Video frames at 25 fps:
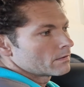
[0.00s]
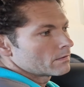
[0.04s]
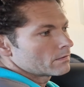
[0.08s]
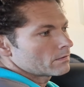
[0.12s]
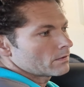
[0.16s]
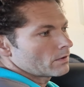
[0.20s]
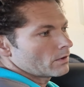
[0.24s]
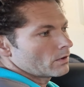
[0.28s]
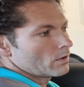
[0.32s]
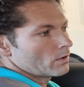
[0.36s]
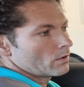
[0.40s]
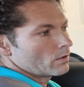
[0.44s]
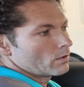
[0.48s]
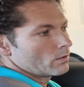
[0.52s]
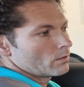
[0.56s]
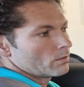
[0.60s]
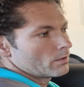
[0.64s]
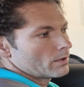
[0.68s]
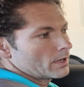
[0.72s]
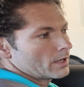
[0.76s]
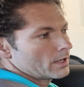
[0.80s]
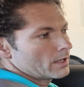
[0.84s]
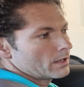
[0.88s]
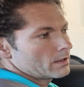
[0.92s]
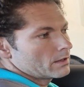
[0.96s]
So
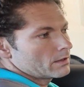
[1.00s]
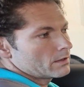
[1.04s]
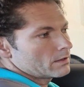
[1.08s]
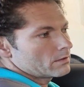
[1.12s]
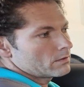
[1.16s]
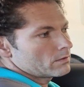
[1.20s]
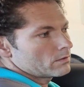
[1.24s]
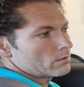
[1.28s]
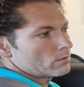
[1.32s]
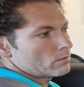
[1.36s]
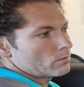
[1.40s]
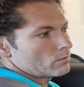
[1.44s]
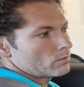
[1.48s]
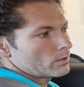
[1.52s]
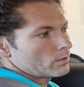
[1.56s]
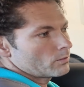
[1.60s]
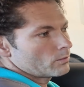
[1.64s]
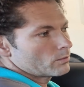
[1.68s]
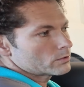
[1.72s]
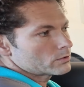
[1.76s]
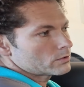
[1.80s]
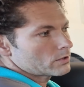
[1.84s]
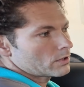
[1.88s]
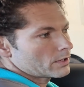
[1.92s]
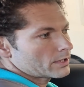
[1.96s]

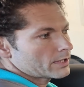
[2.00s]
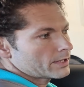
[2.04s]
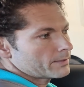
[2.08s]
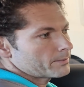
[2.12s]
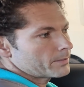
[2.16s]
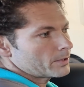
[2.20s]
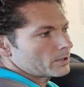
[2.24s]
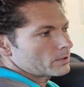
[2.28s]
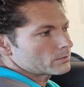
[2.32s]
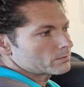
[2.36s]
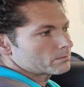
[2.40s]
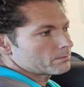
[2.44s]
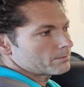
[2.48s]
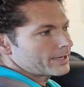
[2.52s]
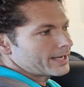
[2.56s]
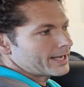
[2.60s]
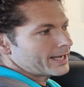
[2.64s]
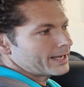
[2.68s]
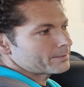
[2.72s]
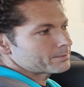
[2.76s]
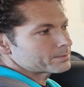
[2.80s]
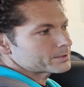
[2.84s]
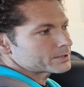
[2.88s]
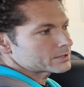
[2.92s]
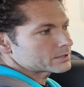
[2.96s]
when we're talking about
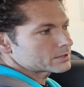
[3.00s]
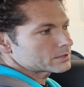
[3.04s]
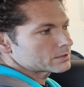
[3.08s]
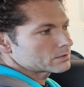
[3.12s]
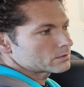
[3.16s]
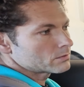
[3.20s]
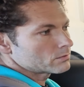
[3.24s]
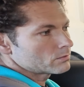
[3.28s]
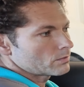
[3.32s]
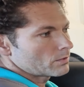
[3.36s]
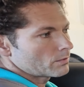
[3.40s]
maps,